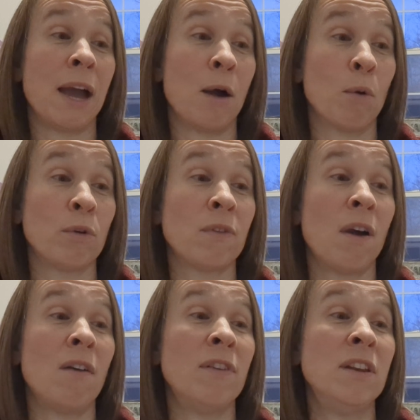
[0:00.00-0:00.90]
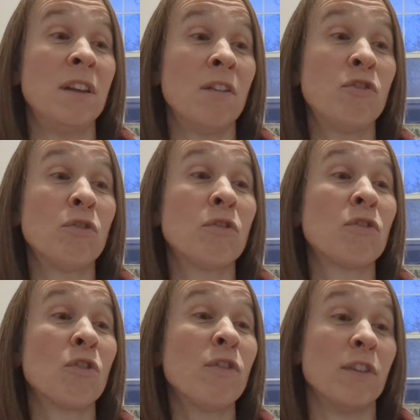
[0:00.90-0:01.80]
hours of indentured
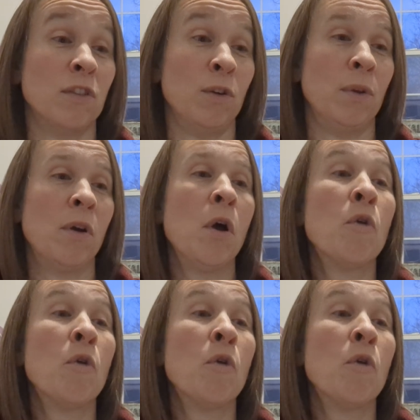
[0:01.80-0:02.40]
servitude